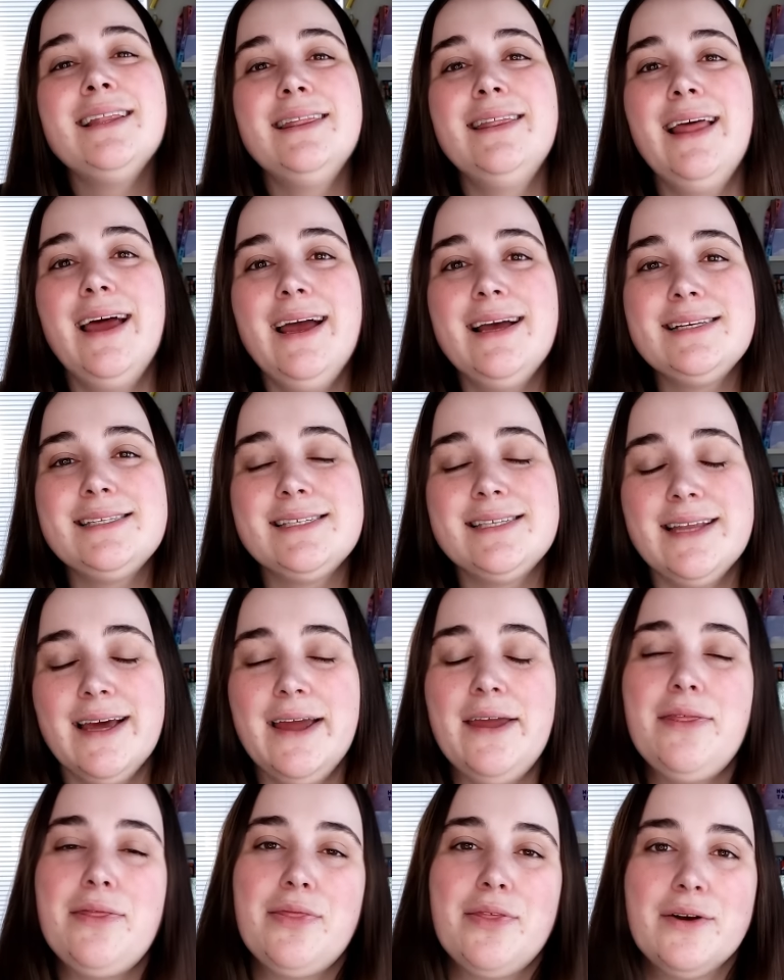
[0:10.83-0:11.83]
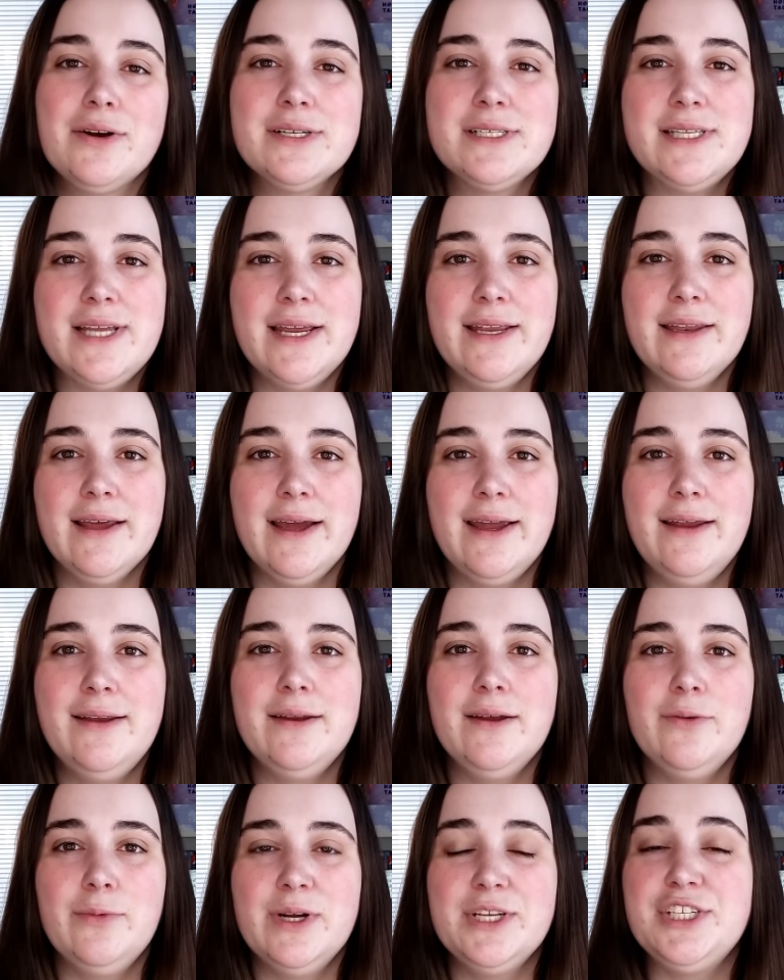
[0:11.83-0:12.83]
last night, Thursday night,
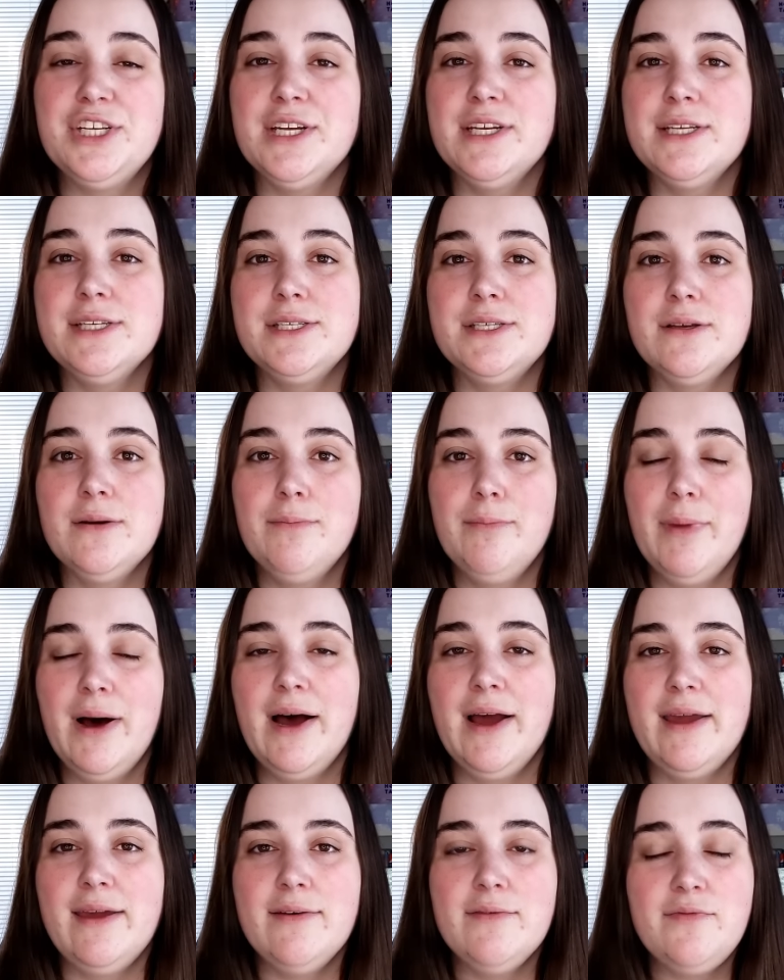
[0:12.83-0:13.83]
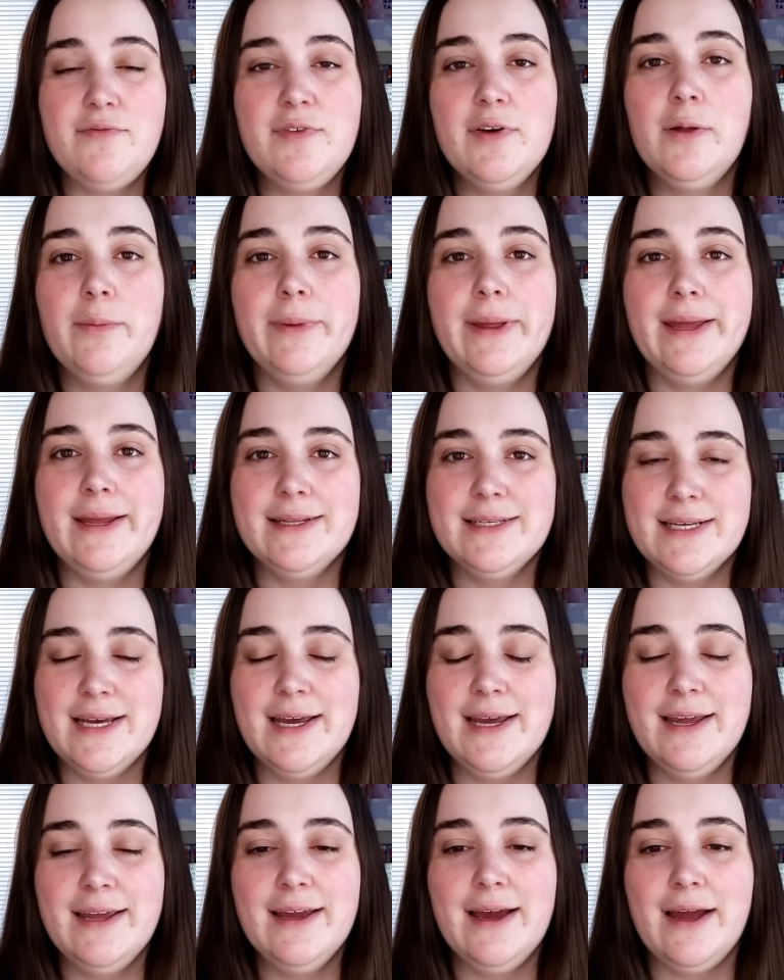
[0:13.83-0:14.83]
which is my filming
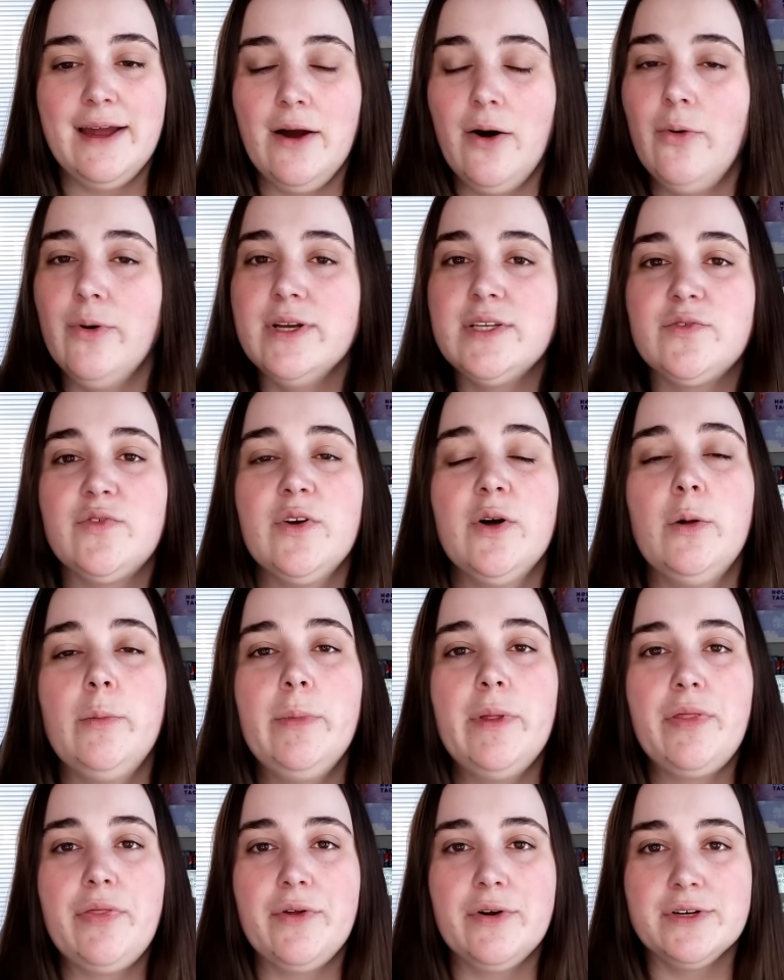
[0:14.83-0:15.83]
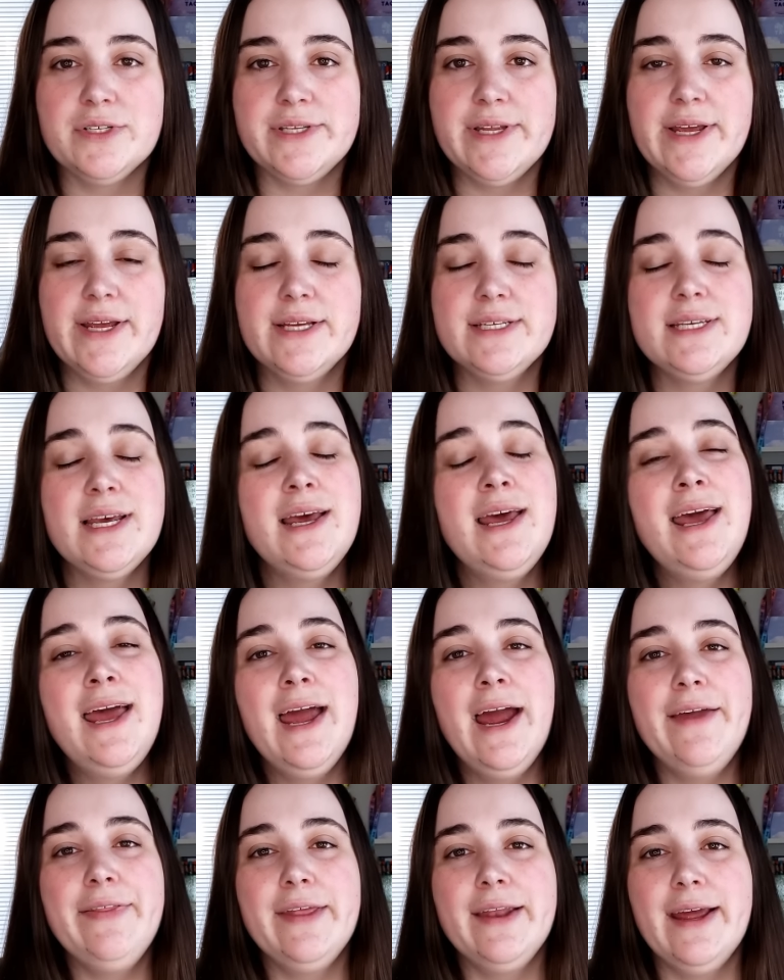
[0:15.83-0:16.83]
day, I always film Thursdays
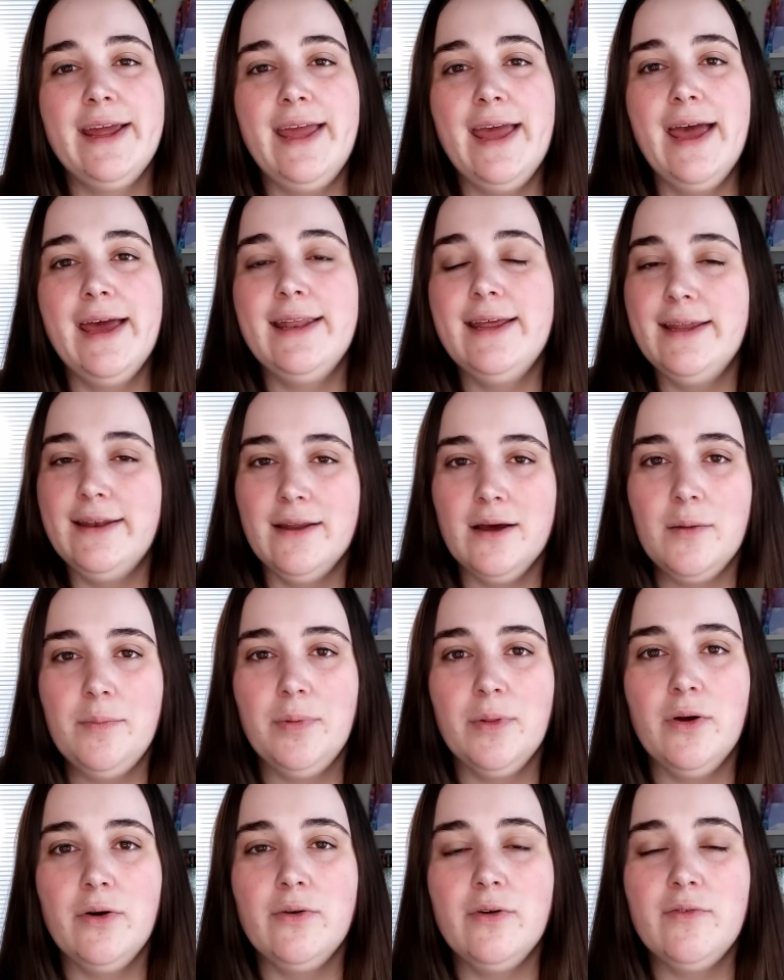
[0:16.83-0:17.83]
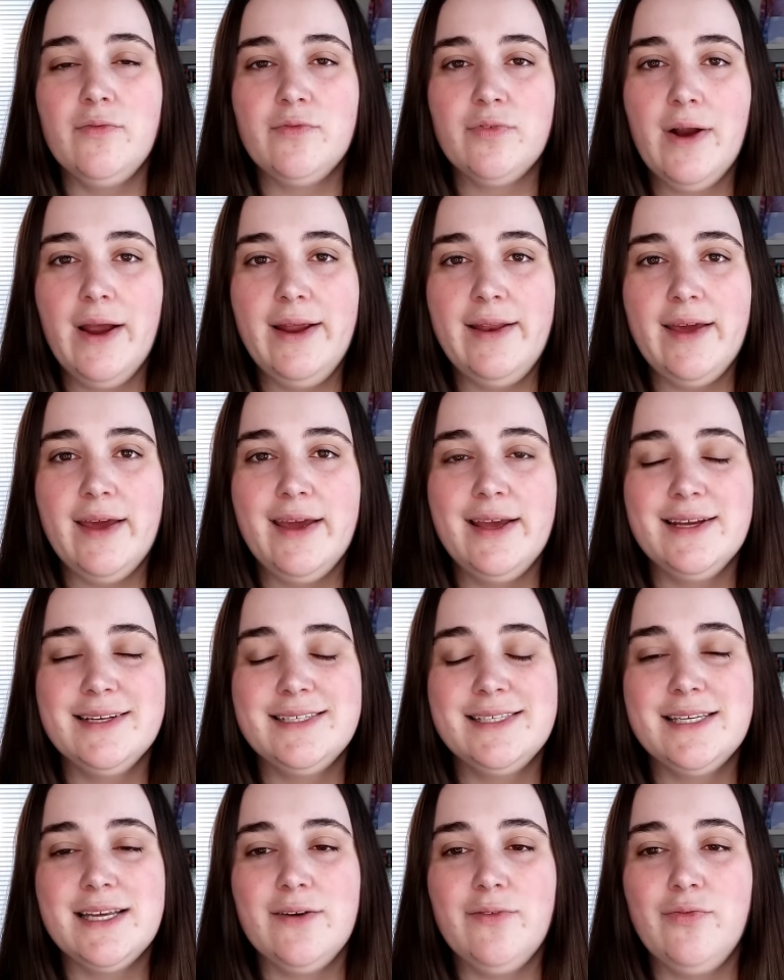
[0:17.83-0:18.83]
and then I edit and upload
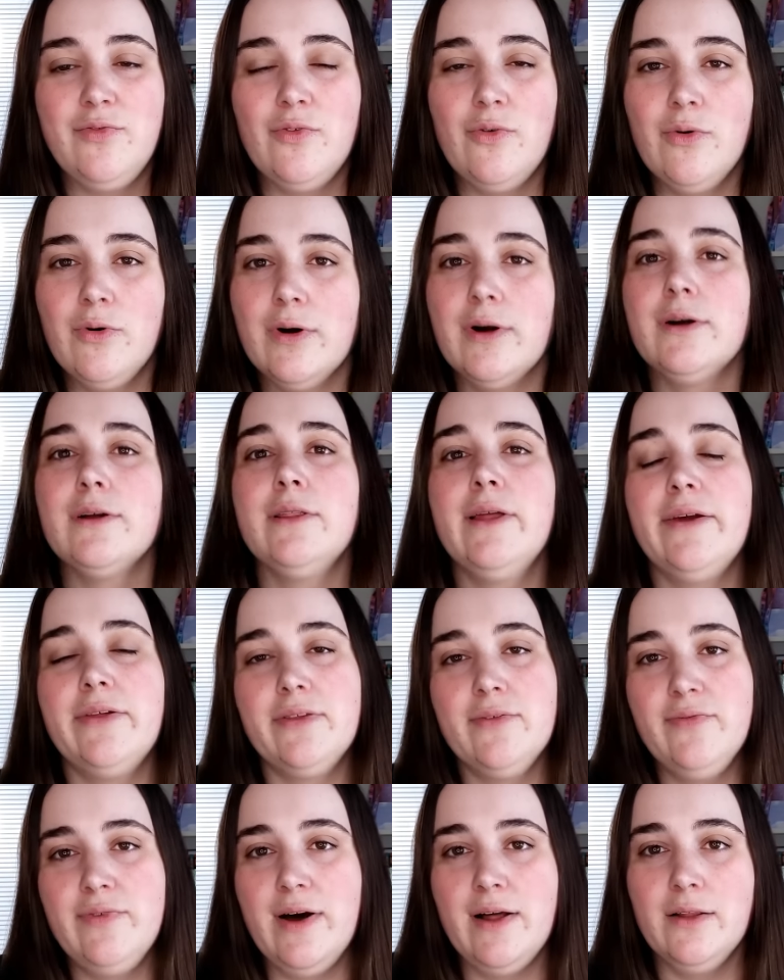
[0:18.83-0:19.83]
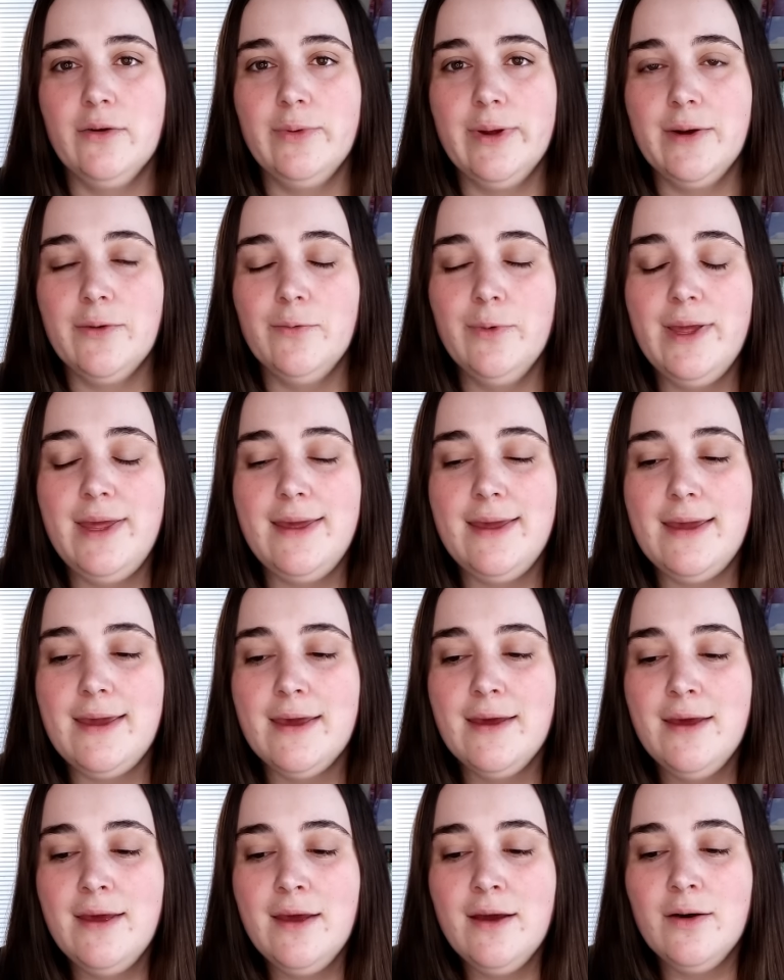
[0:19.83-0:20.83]
Fridays for like the following week
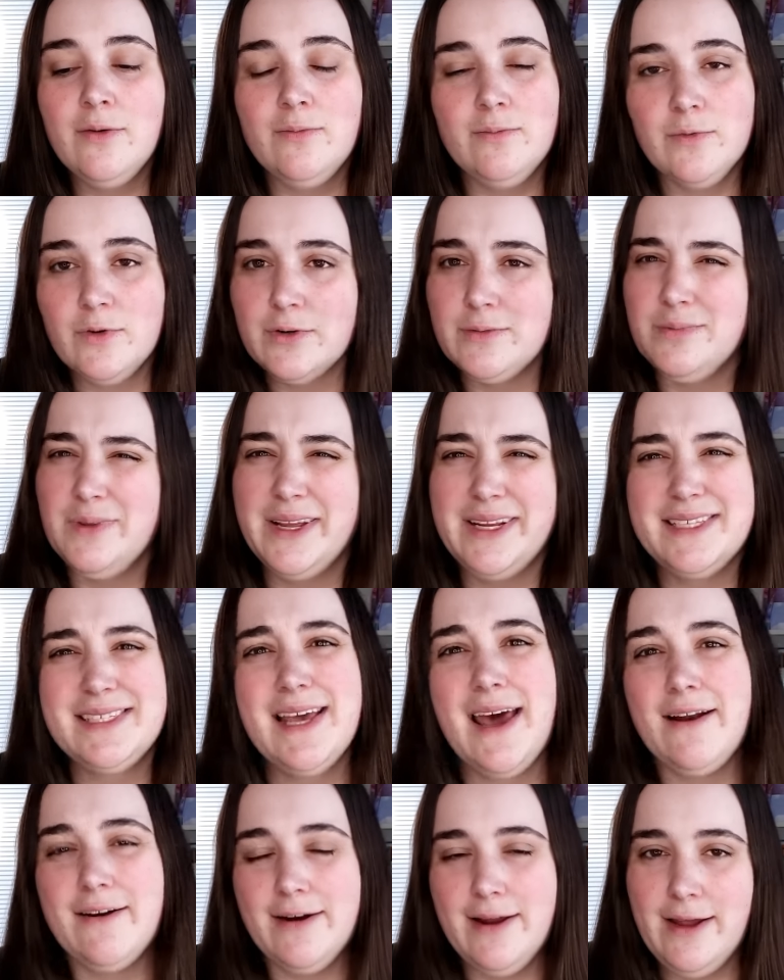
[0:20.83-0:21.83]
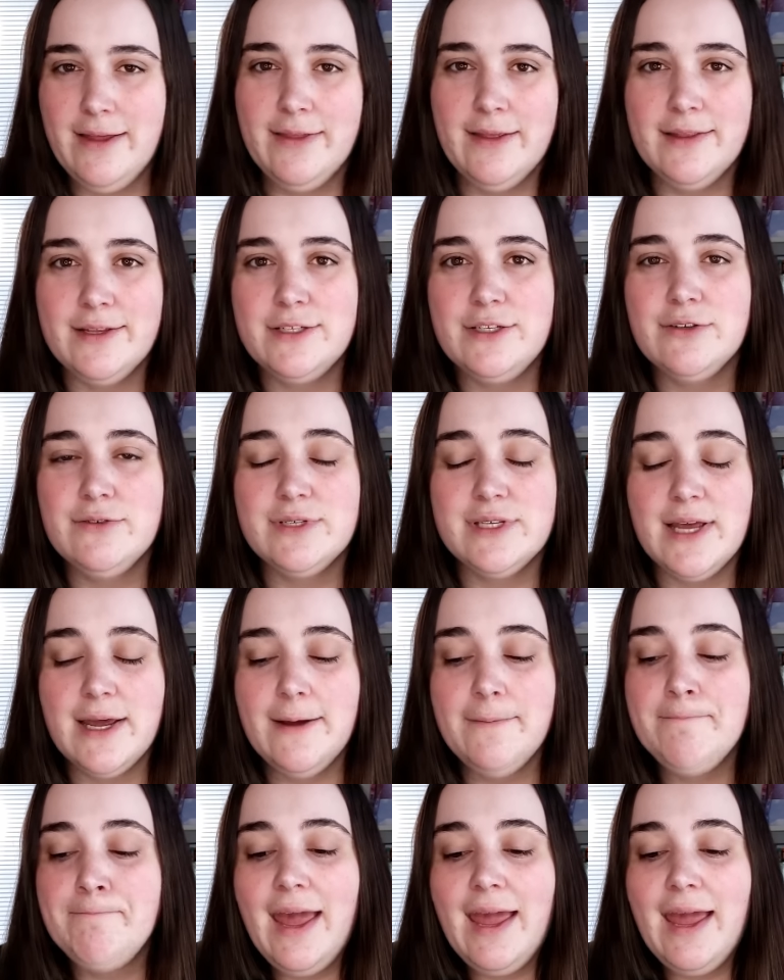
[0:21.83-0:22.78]
or like Saturday and then the Tuesday.